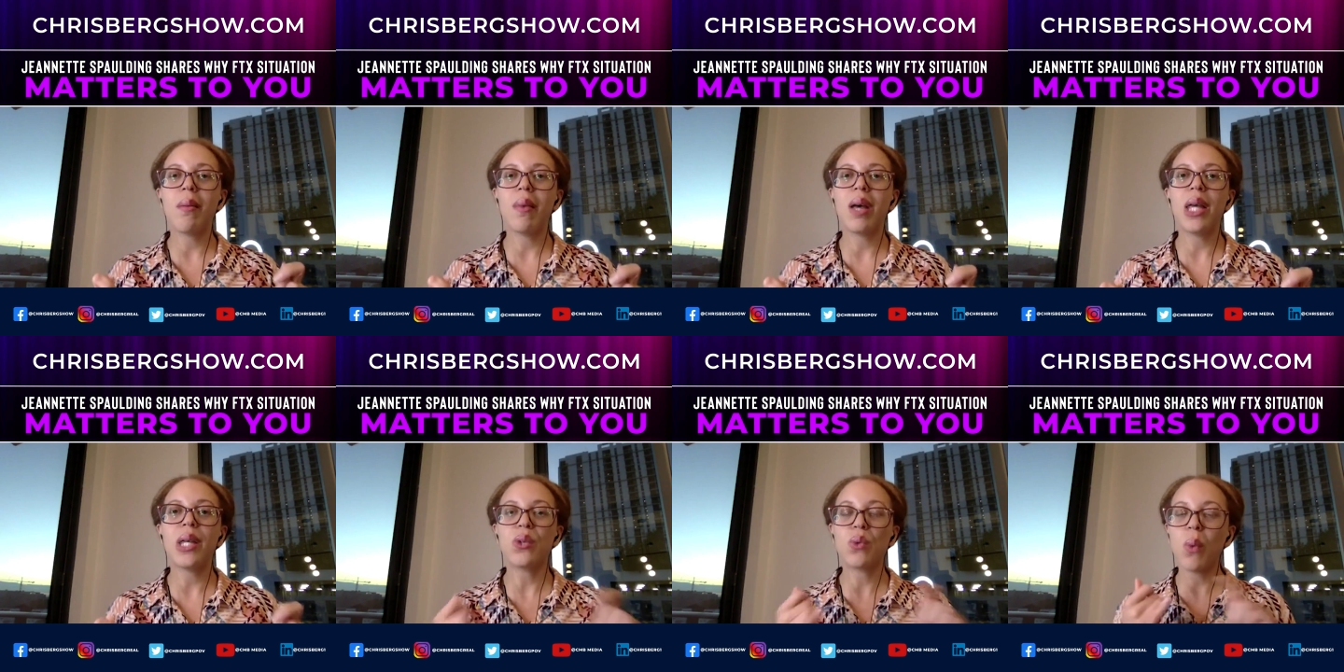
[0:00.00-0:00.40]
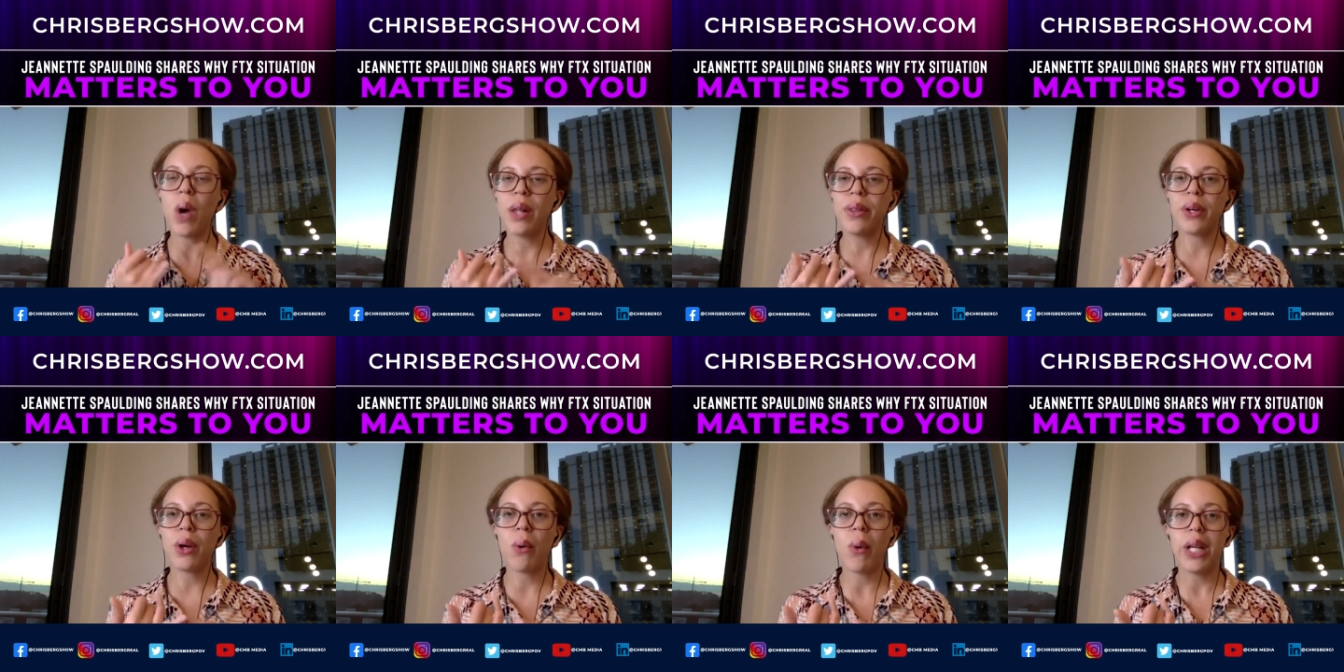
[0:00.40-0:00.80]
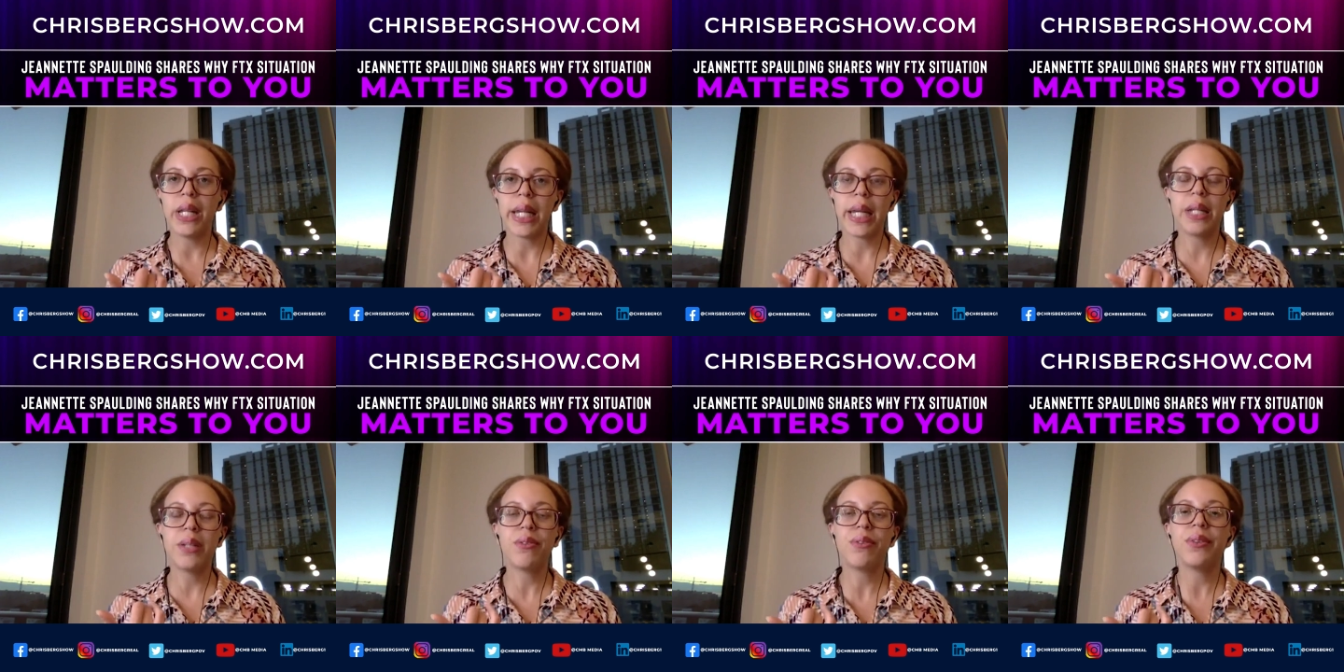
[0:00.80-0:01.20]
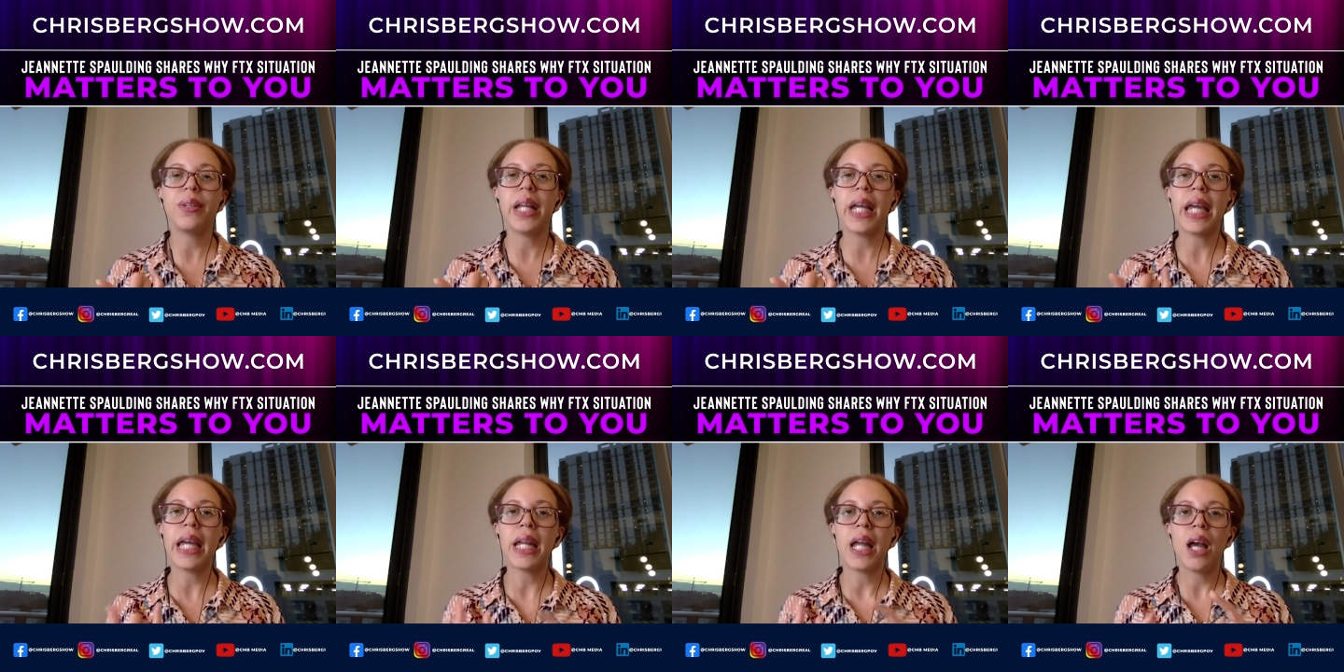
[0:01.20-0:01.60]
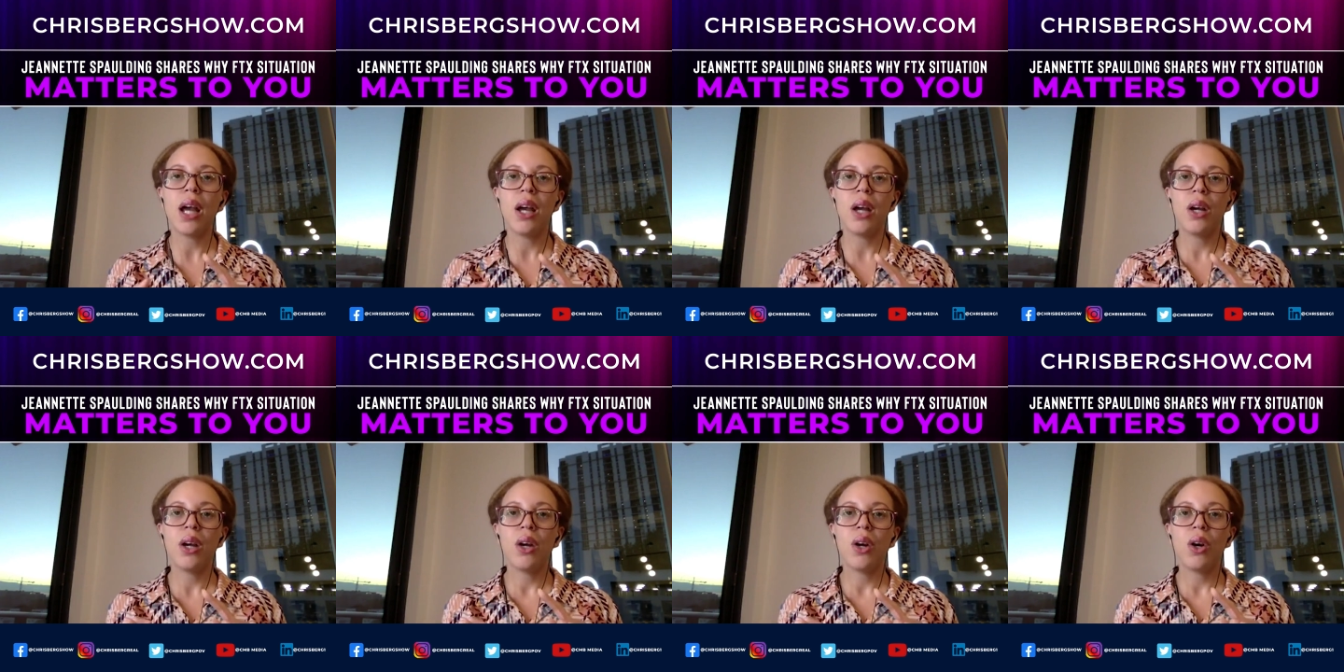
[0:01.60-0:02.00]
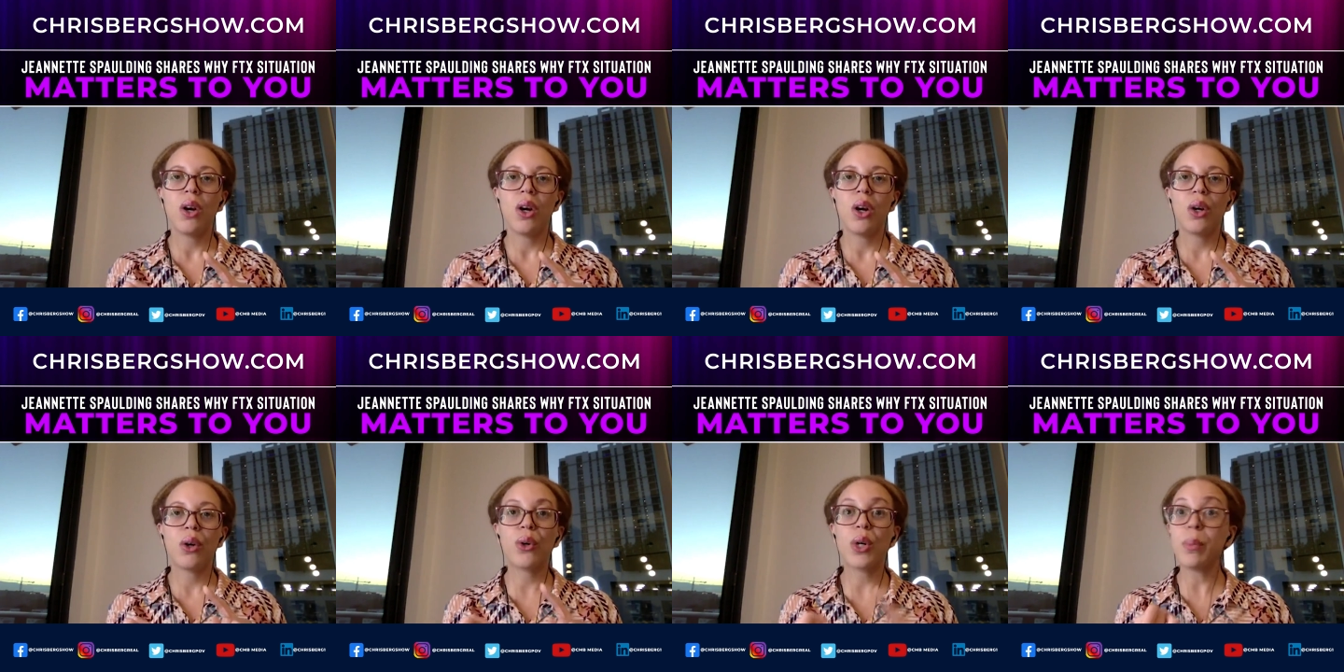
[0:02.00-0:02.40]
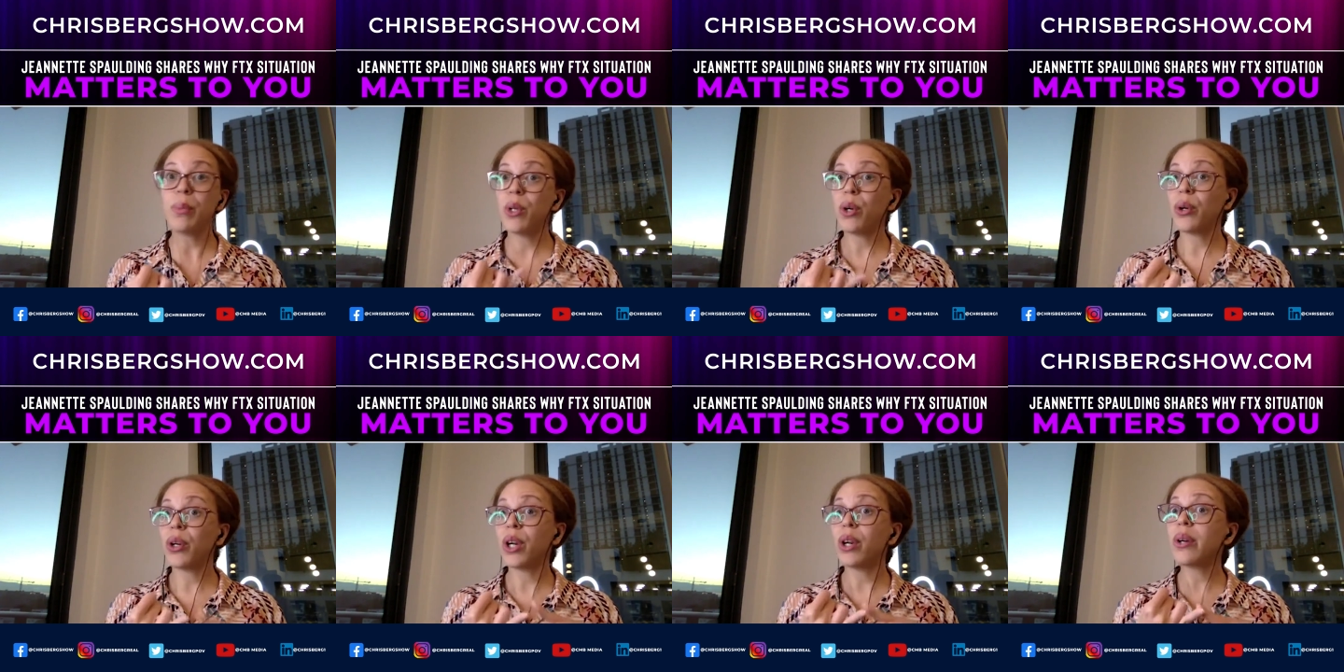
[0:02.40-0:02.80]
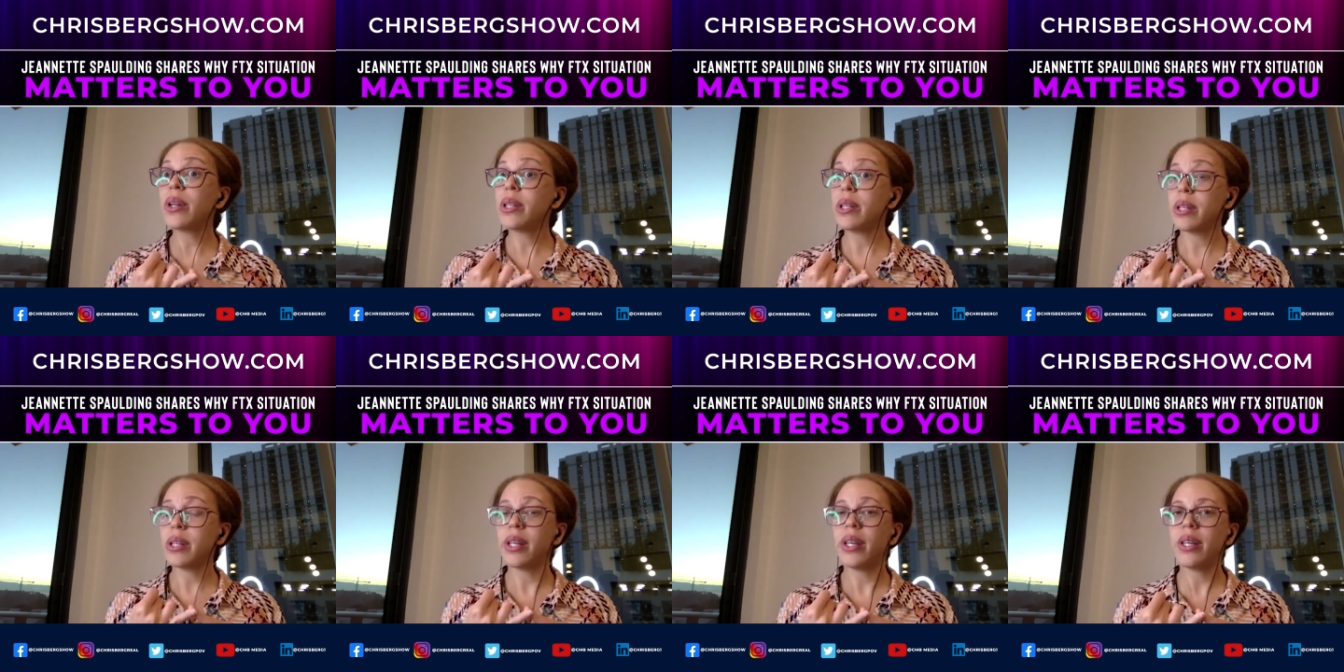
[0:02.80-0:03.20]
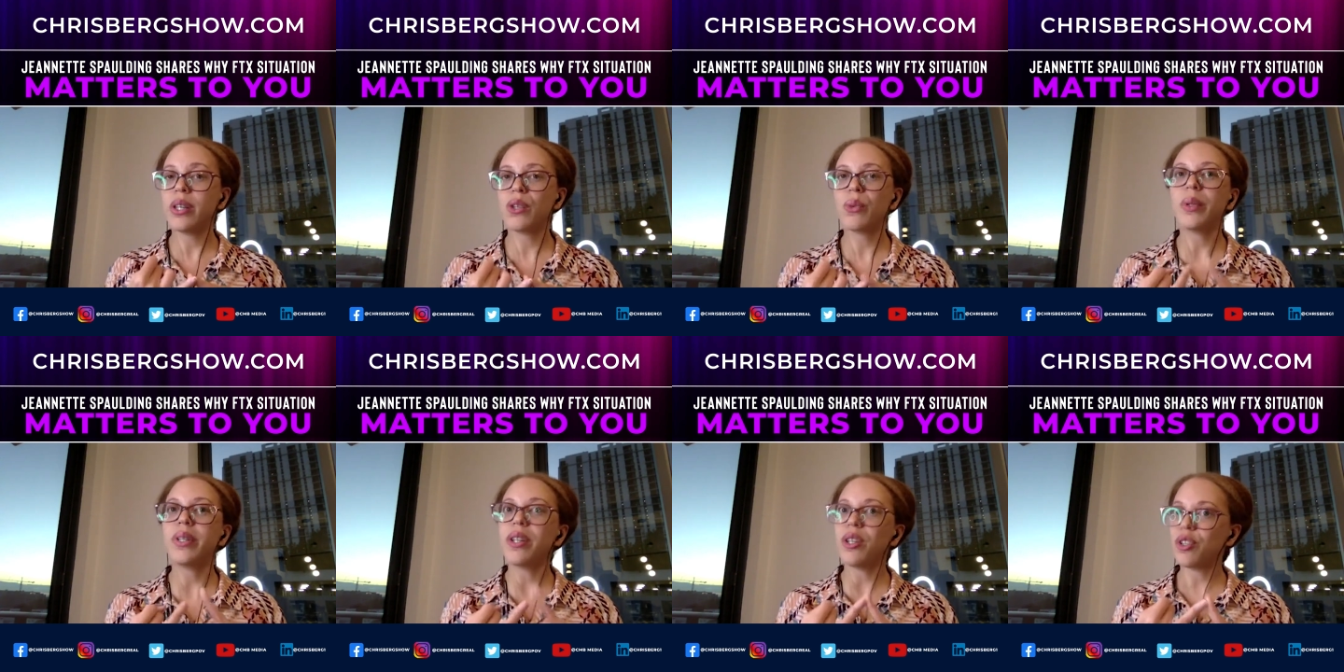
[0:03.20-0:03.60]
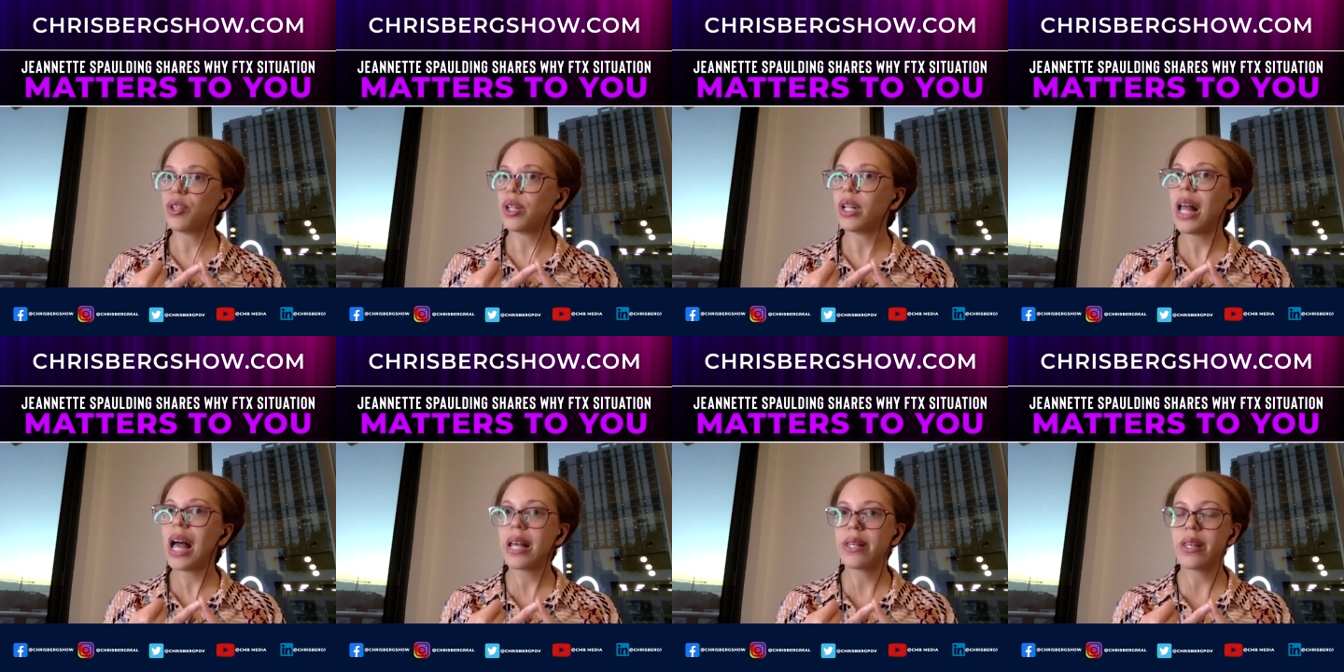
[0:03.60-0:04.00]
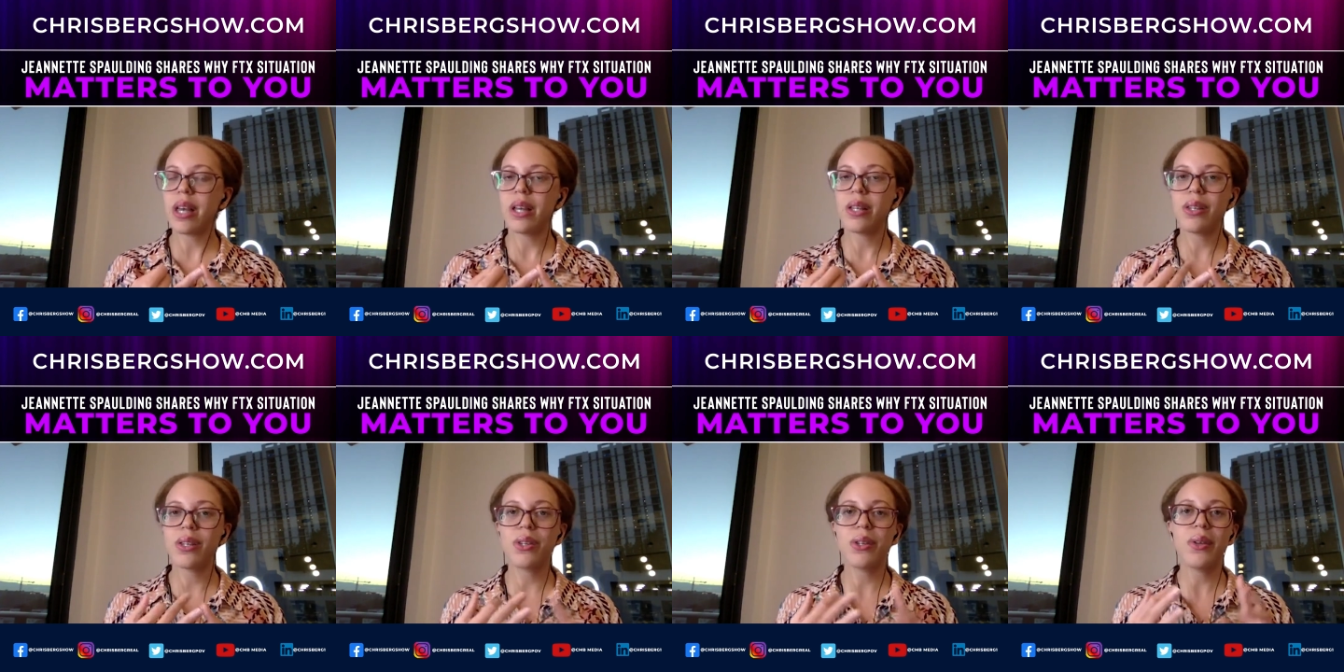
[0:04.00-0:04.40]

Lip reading: is one, they're going to conflate cryptocurrencies with digital assets.